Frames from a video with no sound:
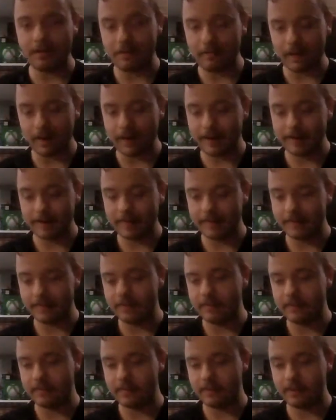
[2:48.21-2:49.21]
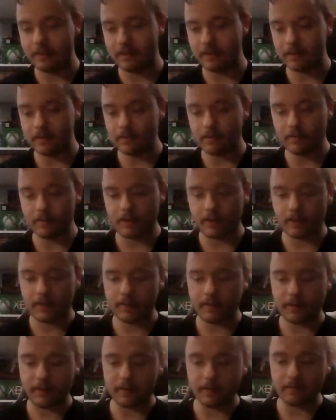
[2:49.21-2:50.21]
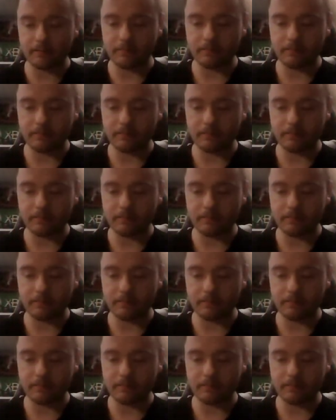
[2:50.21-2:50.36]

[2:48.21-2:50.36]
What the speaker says: I didn't get this in the collector in the